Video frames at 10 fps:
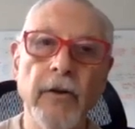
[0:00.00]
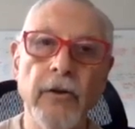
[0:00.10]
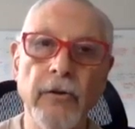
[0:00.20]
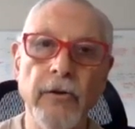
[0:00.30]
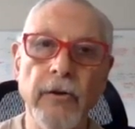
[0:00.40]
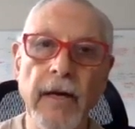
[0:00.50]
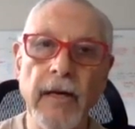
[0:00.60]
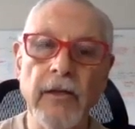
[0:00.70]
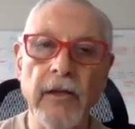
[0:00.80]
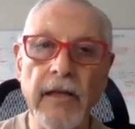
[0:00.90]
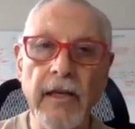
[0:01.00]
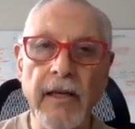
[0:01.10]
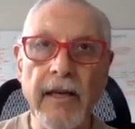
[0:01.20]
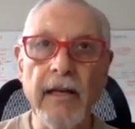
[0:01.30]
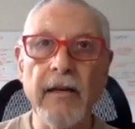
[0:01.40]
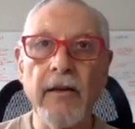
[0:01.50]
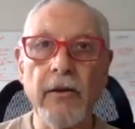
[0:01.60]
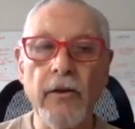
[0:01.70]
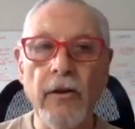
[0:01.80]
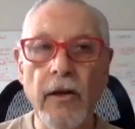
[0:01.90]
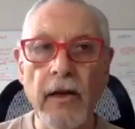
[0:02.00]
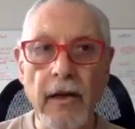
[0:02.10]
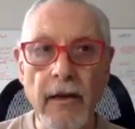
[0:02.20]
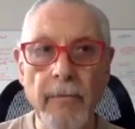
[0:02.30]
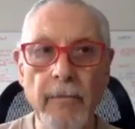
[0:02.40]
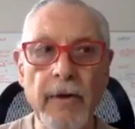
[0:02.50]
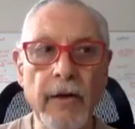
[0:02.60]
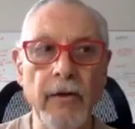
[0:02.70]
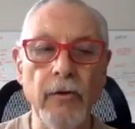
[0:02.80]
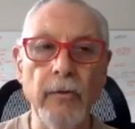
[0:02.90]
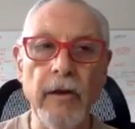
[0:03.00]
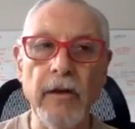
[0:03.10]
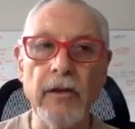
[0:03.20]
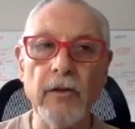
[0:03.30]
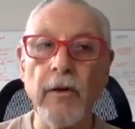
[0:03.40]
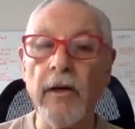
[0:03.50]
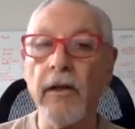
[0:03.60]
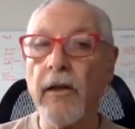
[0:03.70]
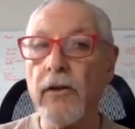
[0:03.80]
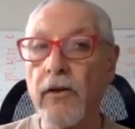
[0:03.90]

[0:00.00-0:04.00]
to actually get a company to where it is one of the